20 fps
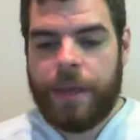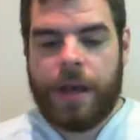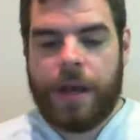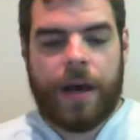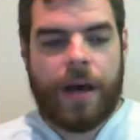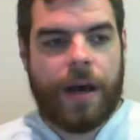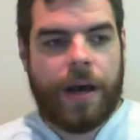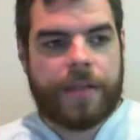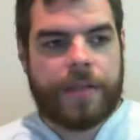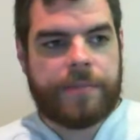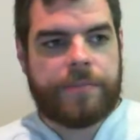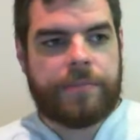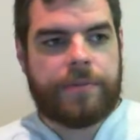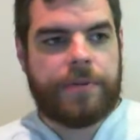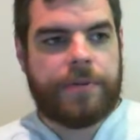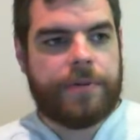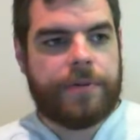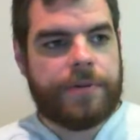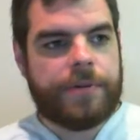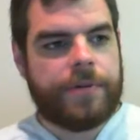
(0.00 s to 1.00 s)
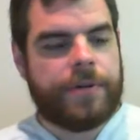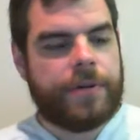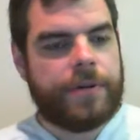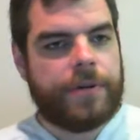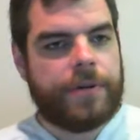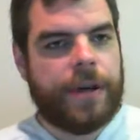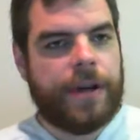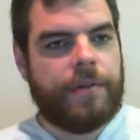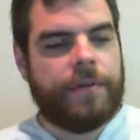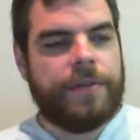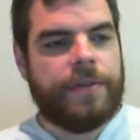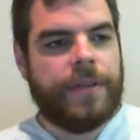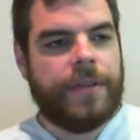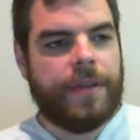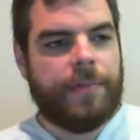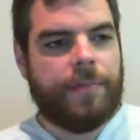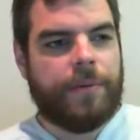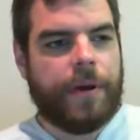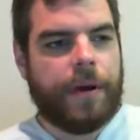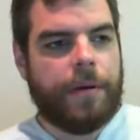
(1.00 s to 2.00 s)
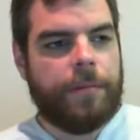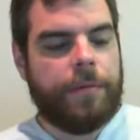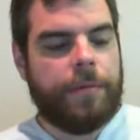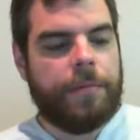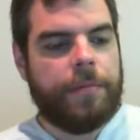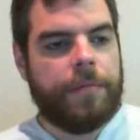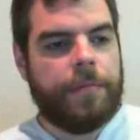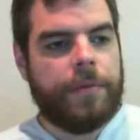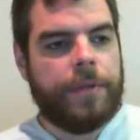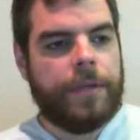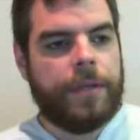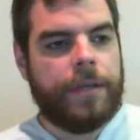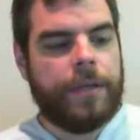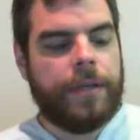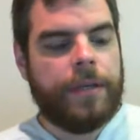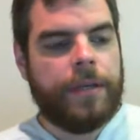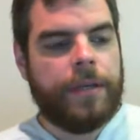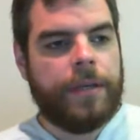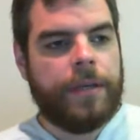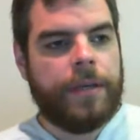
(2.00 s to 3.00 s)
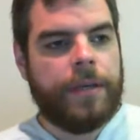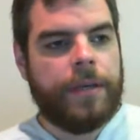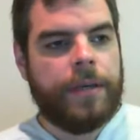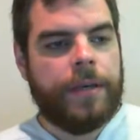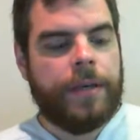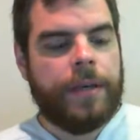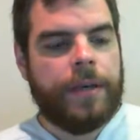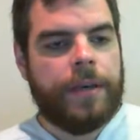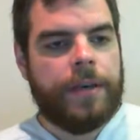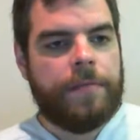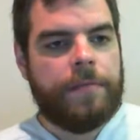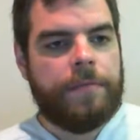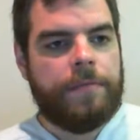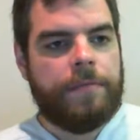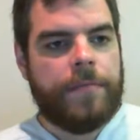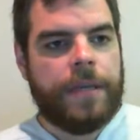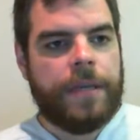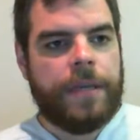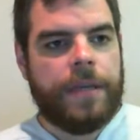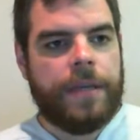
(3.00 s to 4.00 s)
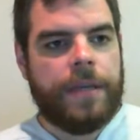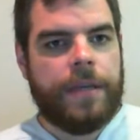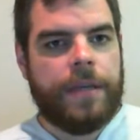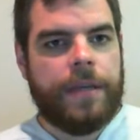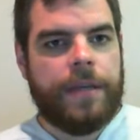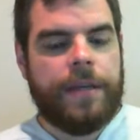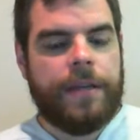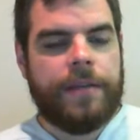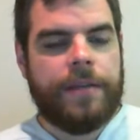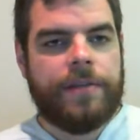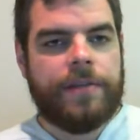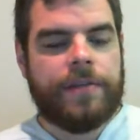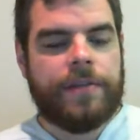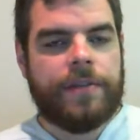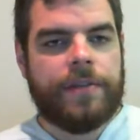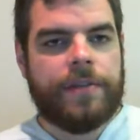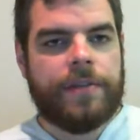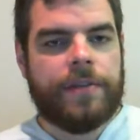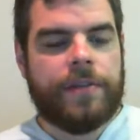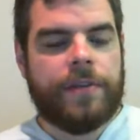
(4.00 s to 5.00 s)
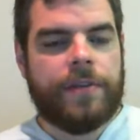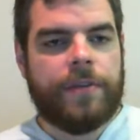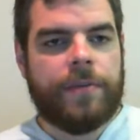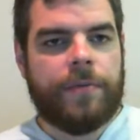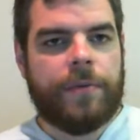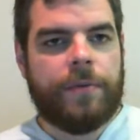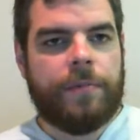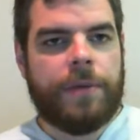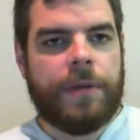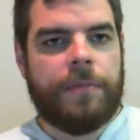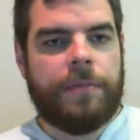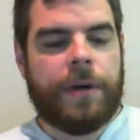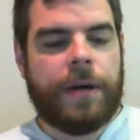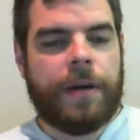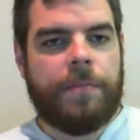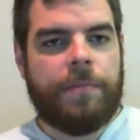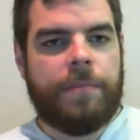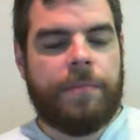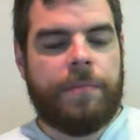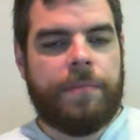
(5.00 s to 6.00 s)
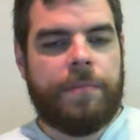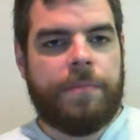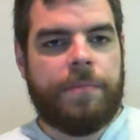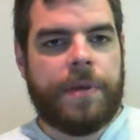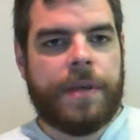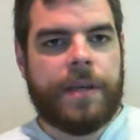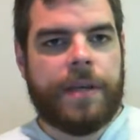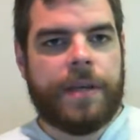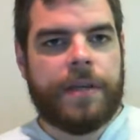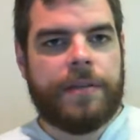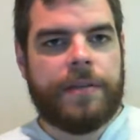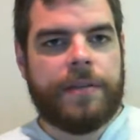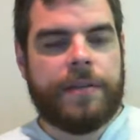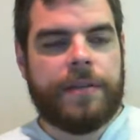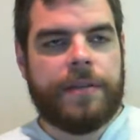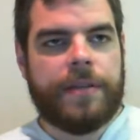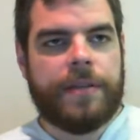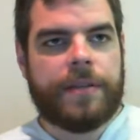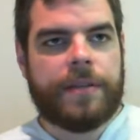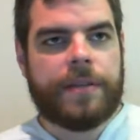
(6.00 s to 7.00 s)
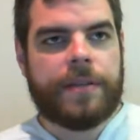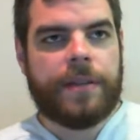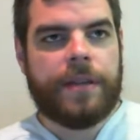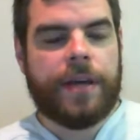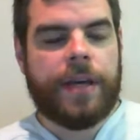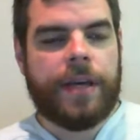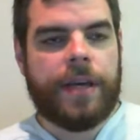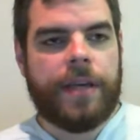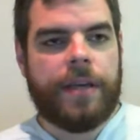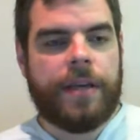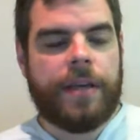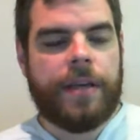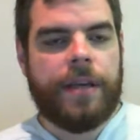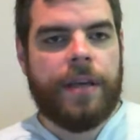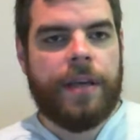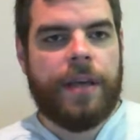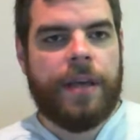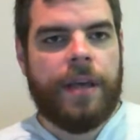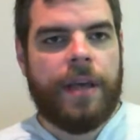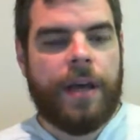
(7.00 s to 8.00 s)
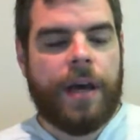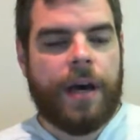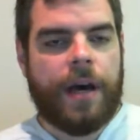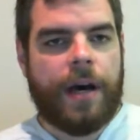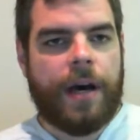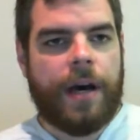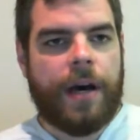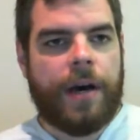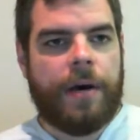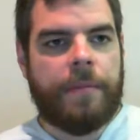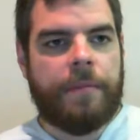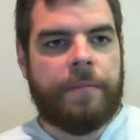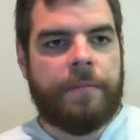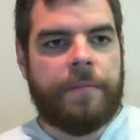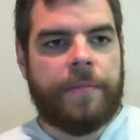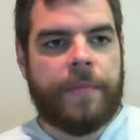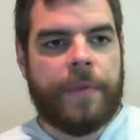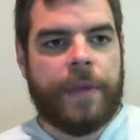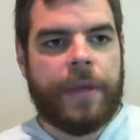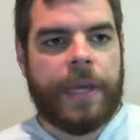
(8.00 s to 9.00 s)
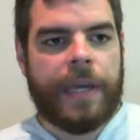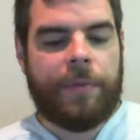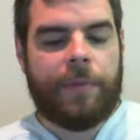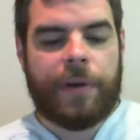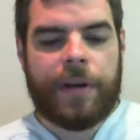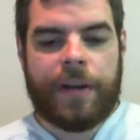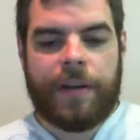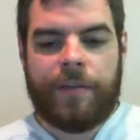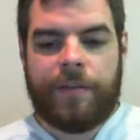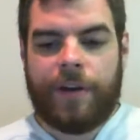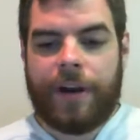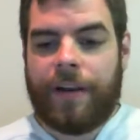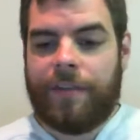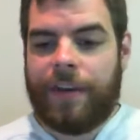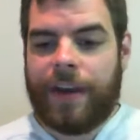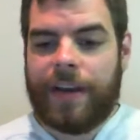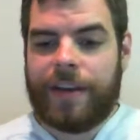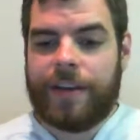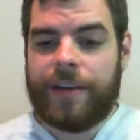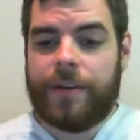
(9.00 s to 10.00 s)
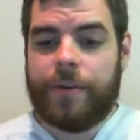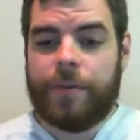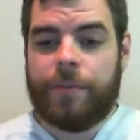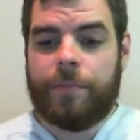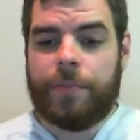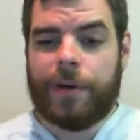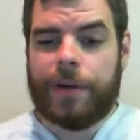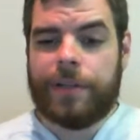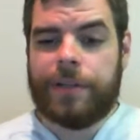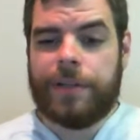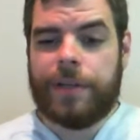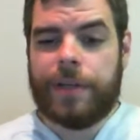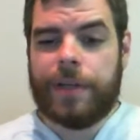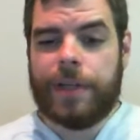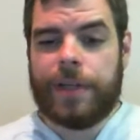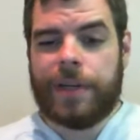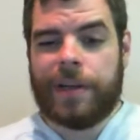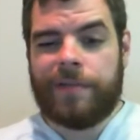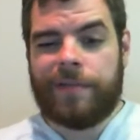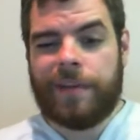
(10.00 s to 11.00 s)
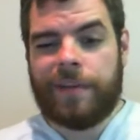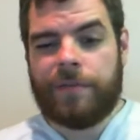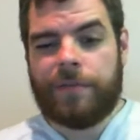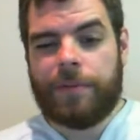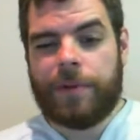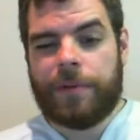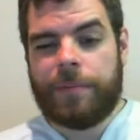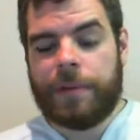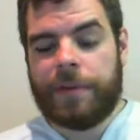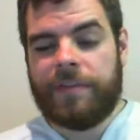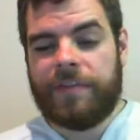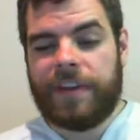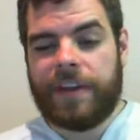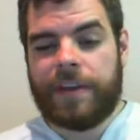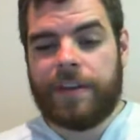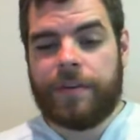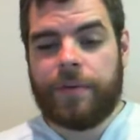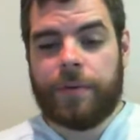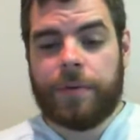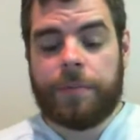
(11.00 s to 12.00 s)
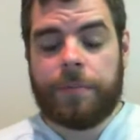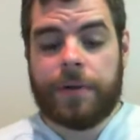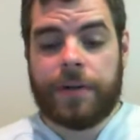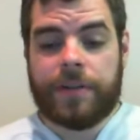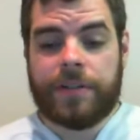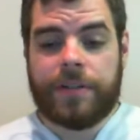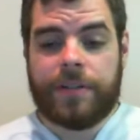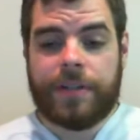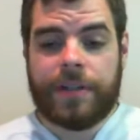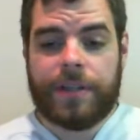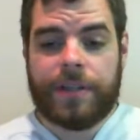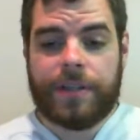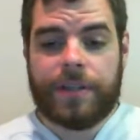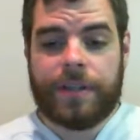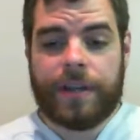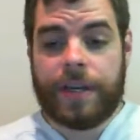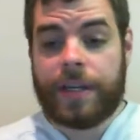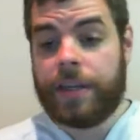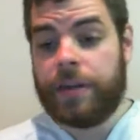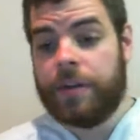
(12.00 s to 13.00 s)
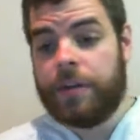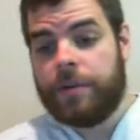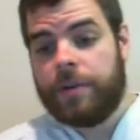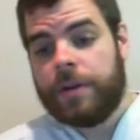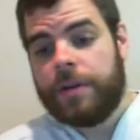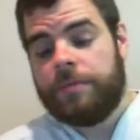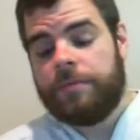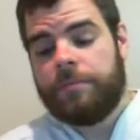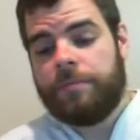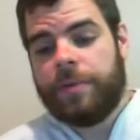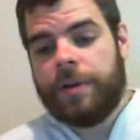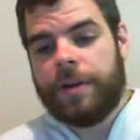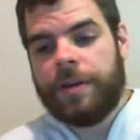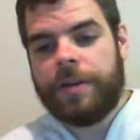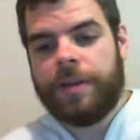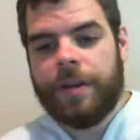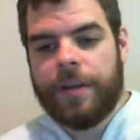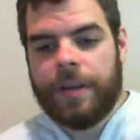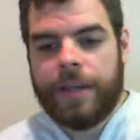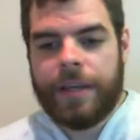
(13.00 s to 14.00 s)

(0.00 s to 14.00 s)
As a producer, I would say probably meetings would be my biggest dislike. And whenever I've had to do budgeting, I've never been a big fan of doing budgeting. I can do it, but